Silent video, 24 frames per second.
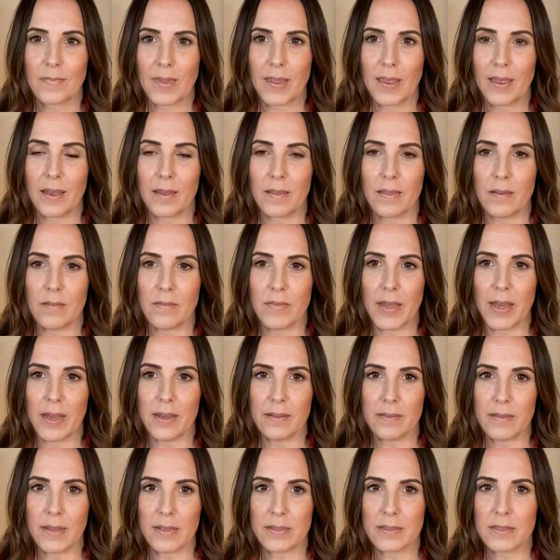I love that.
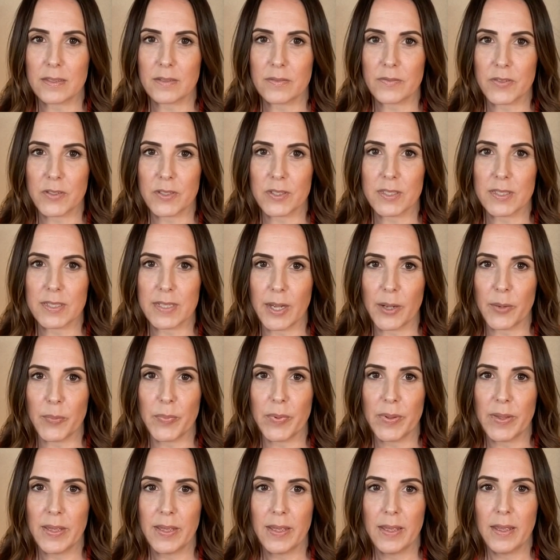That's the first step.
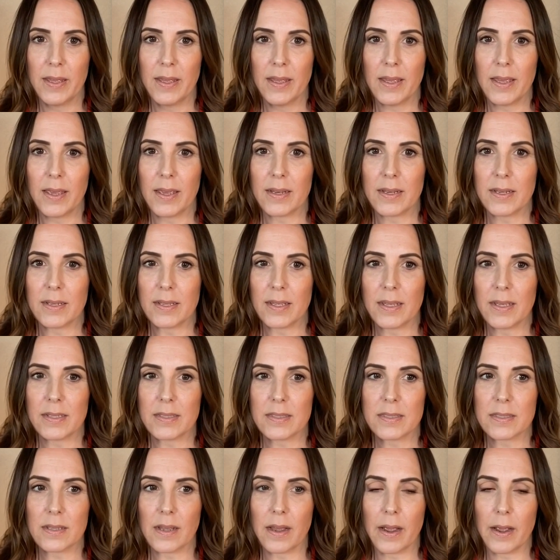And it's